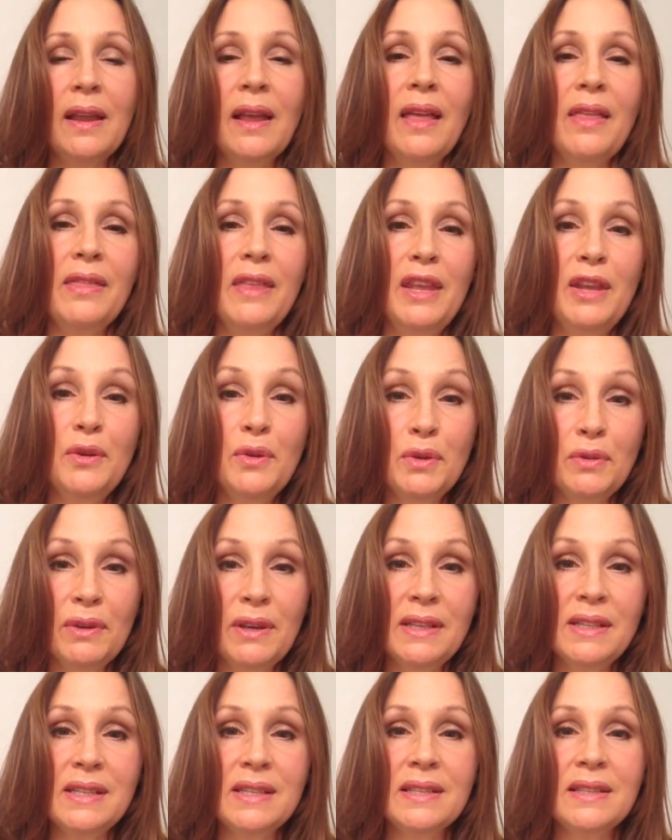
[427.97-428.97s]
the
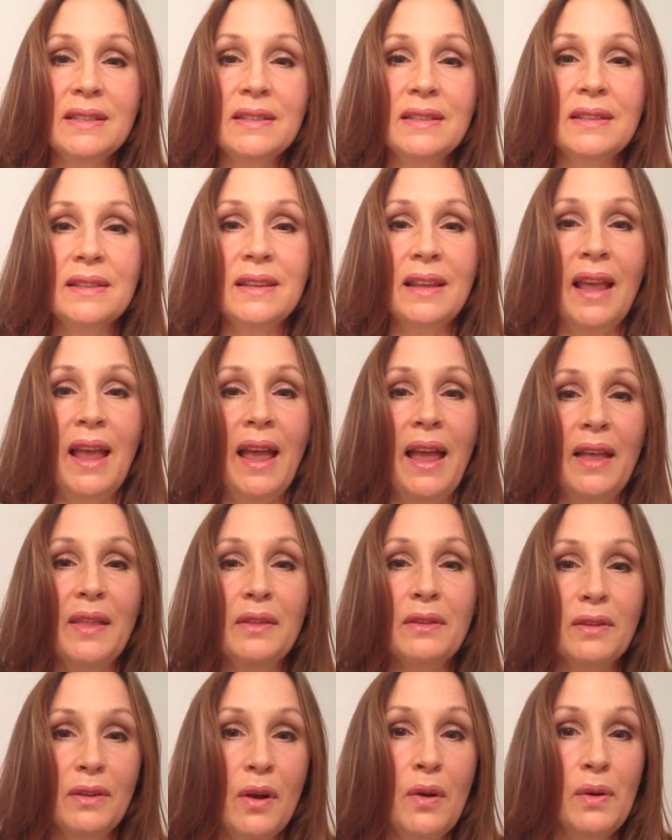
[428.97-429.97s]
uterus, and
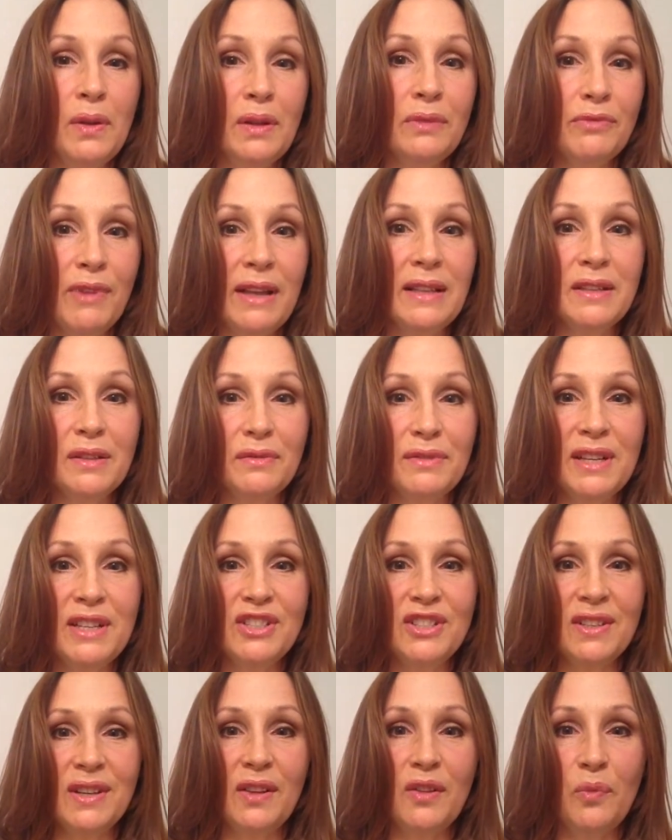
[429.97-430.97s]
the colon rectal
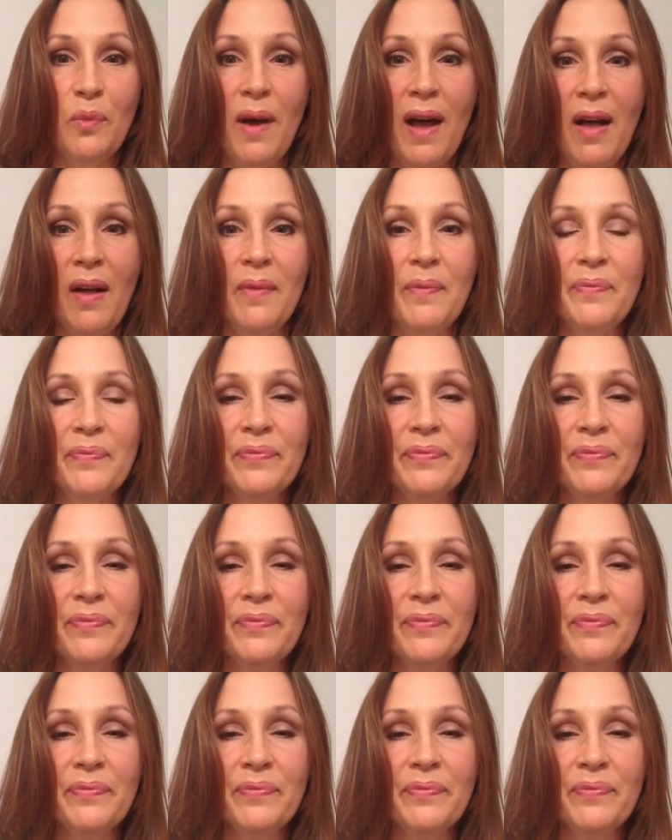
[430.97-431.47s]
region as well.